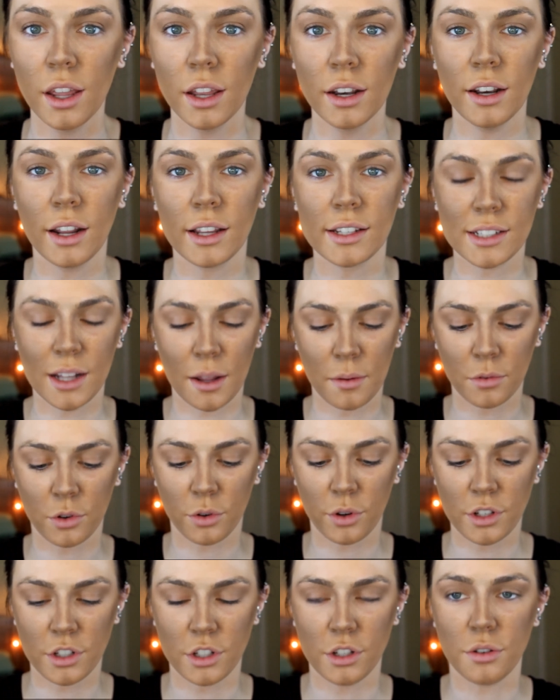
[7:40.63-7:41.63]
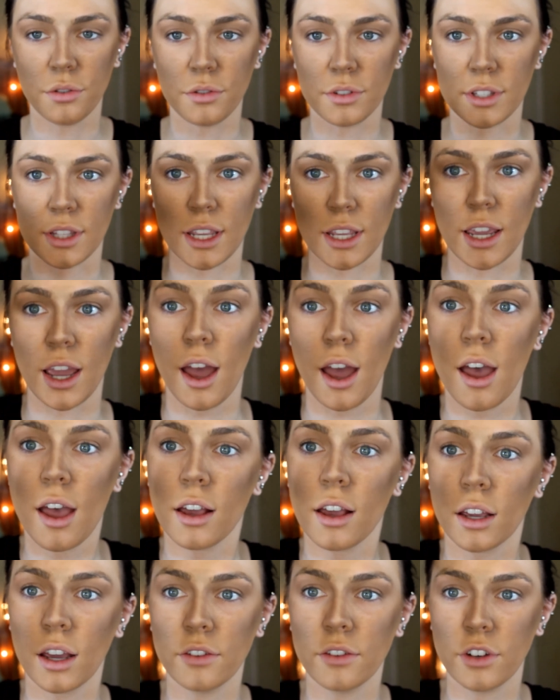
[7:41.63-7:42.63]
Next, I'm going to use the
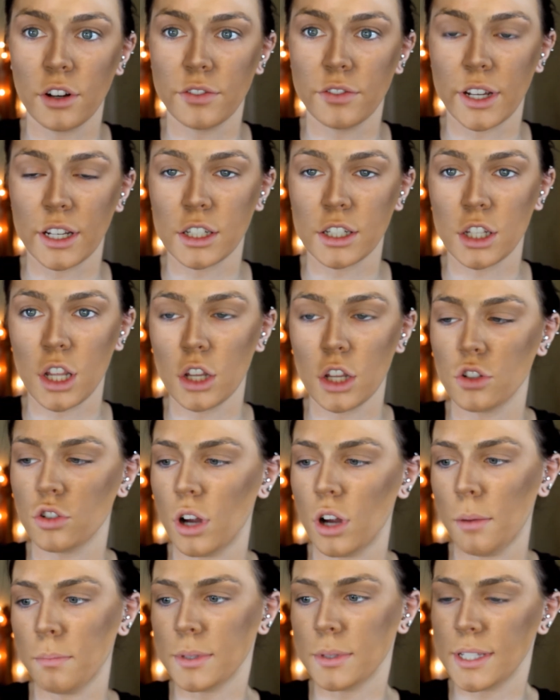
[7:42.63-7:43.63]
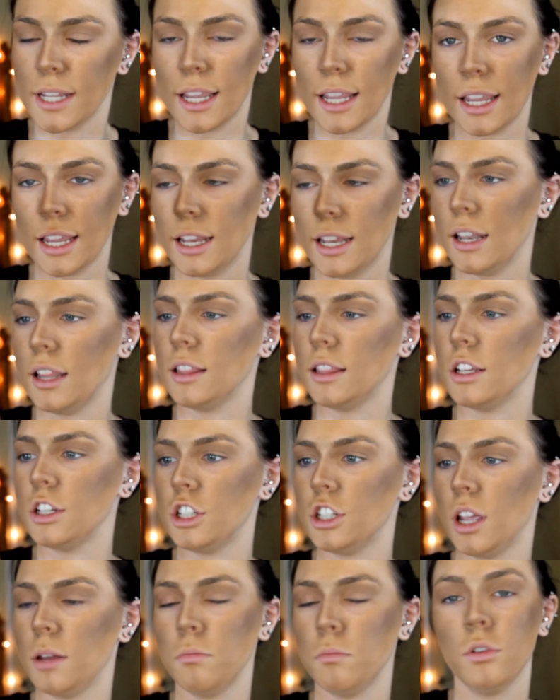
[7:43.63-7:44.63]
Cover FX drops in the
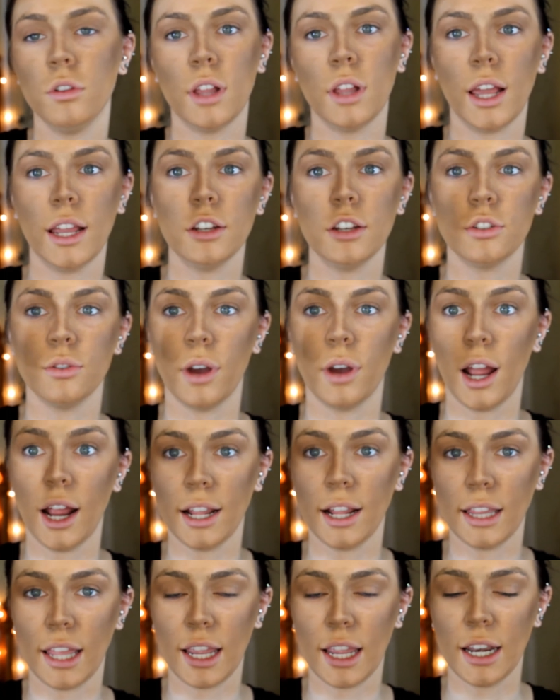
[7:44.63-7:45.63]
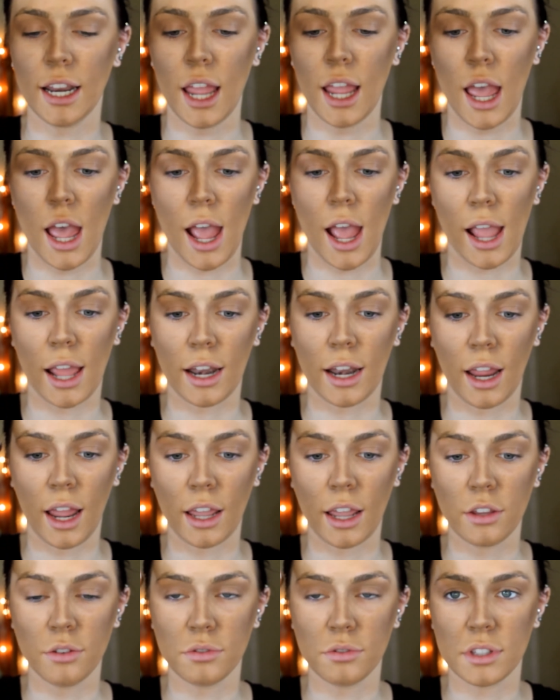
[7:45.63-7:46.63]
shade Moonlight to highlight, and I
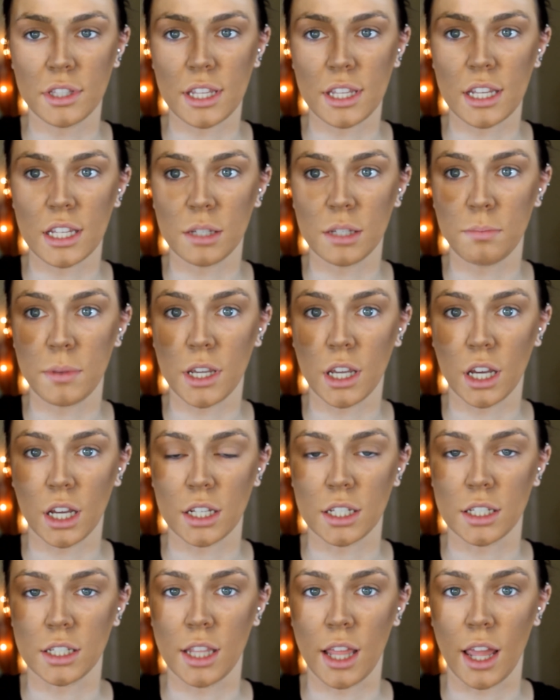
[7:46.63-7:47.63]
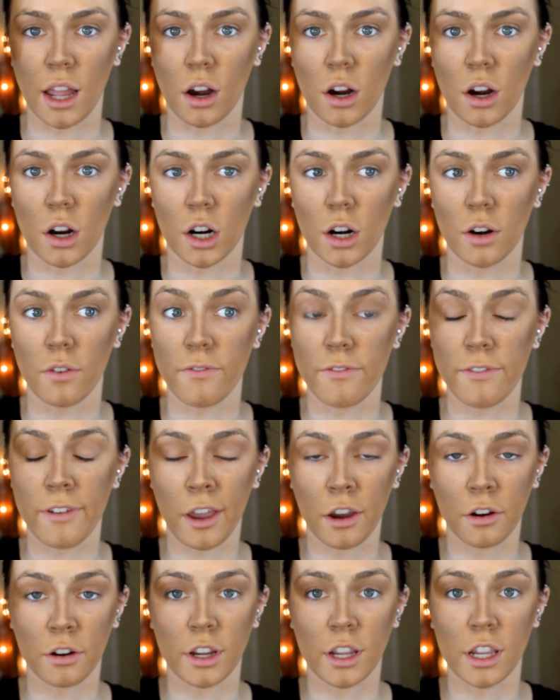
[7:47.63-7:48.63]
use these because they are
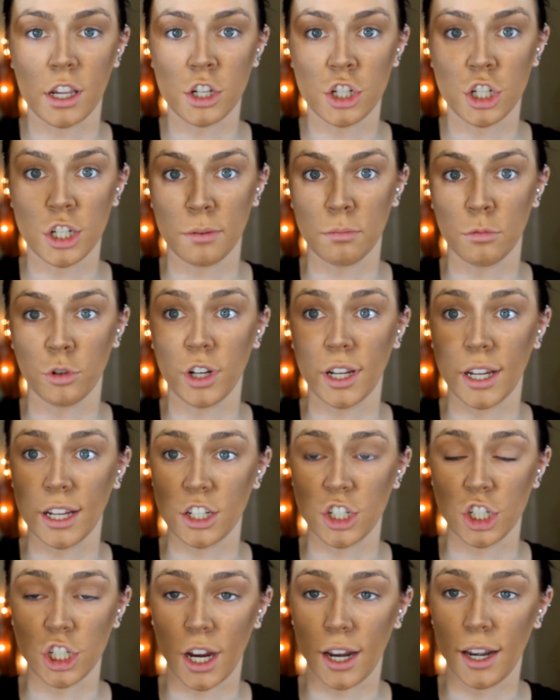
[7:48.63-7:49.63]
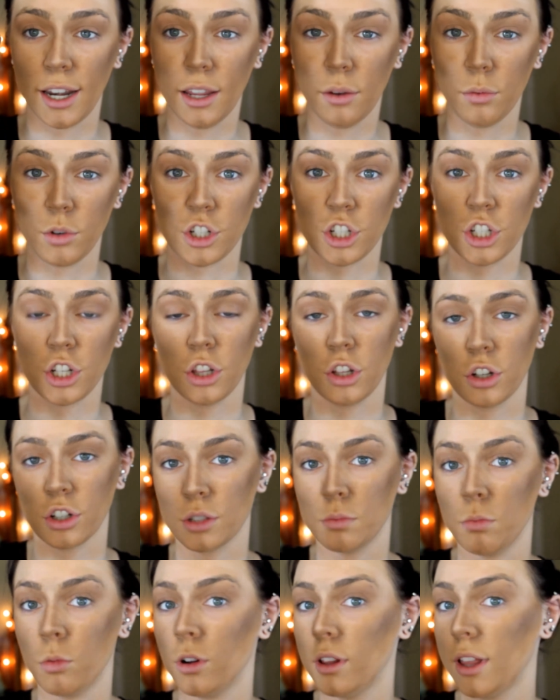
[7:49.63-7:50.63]
very shimmery and shiny, which looks
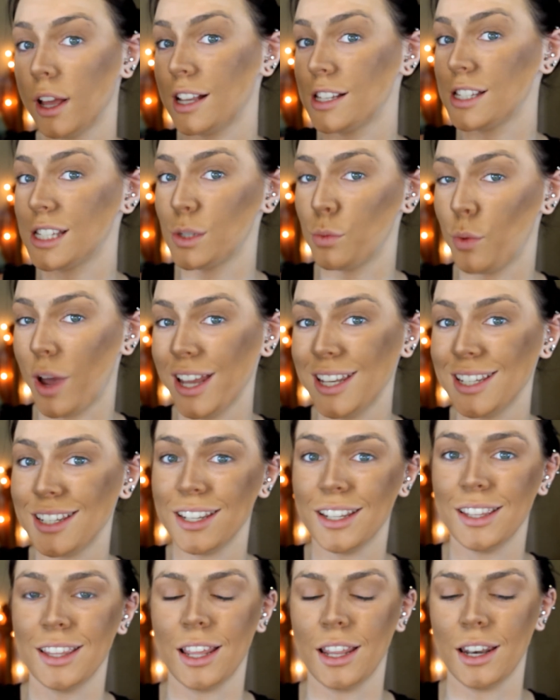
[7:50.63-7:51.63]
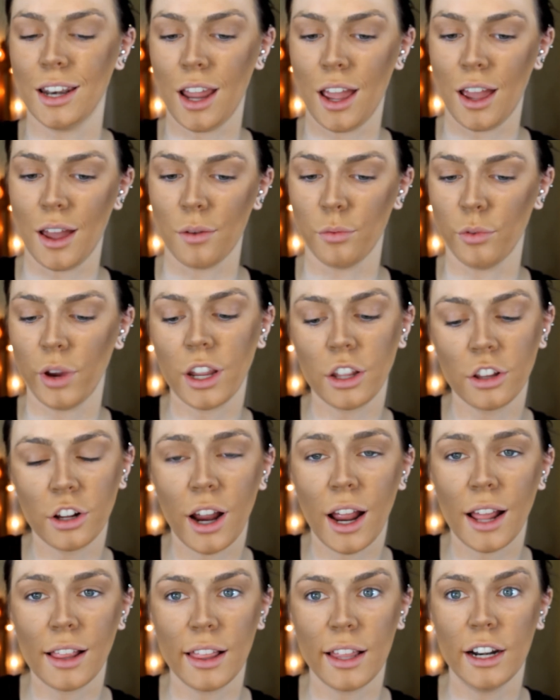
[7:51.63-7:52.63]
more like sweat than regular
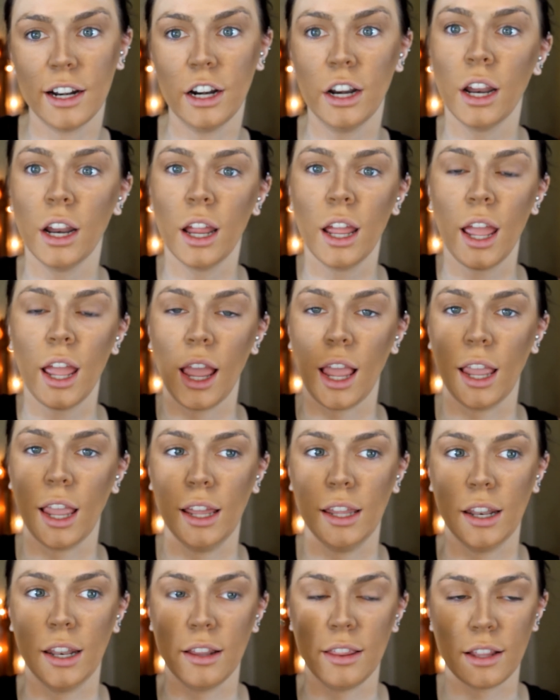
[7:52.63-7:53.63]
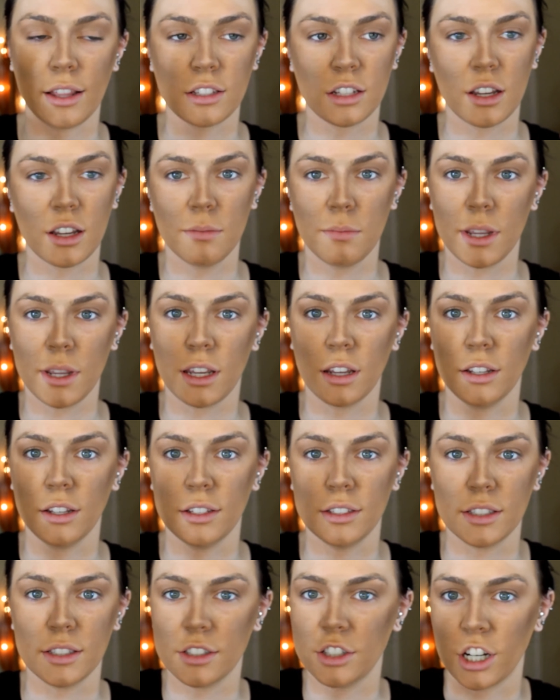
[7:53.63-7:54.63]
highlighter, and that's good
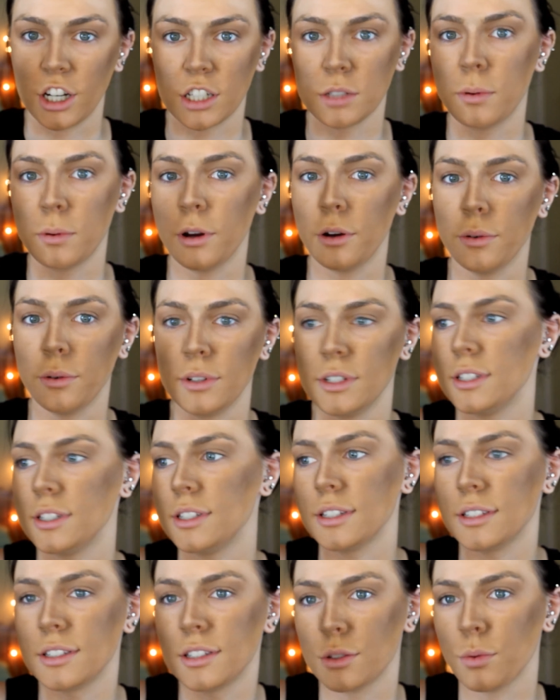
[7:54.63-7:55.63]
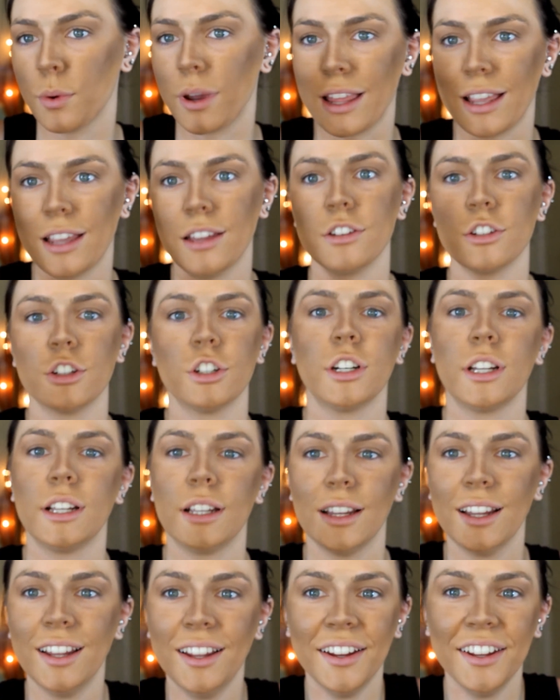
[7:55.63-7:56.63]
because Jack Sparrow is sweaty and dirty.
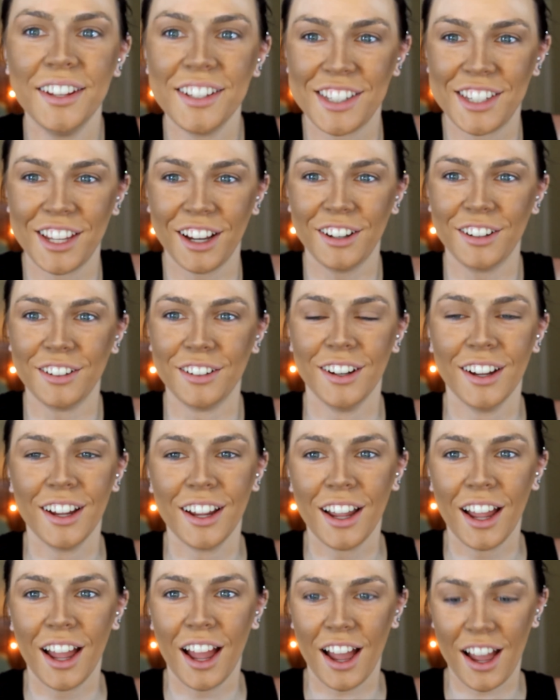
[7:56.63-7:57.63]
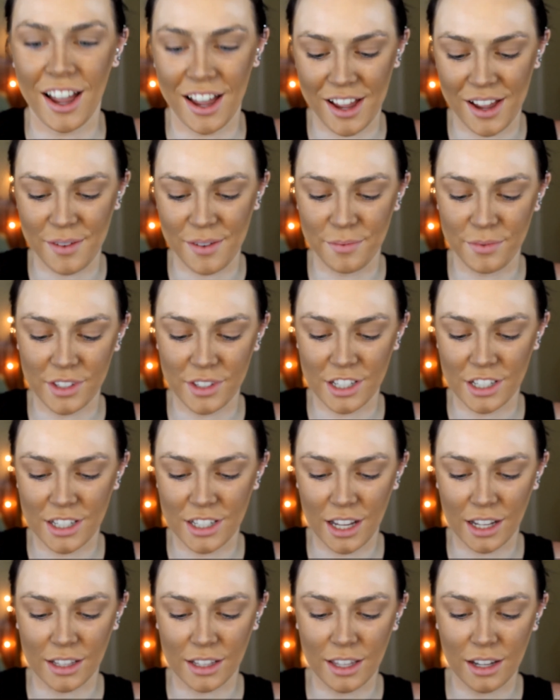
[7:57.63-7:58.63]
So just
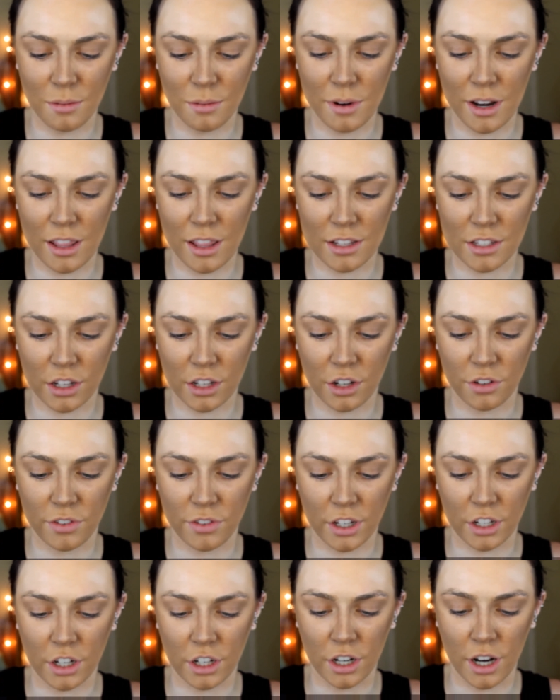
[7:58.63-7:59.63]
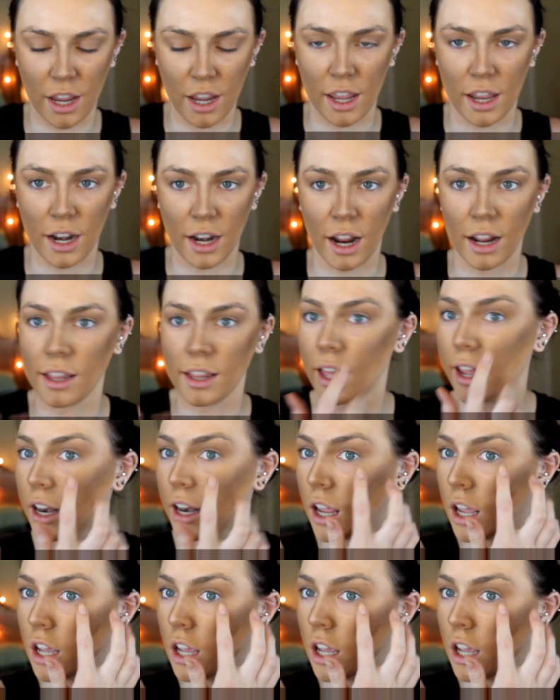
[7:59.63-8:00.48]
take a little bit of this on your finger and highlight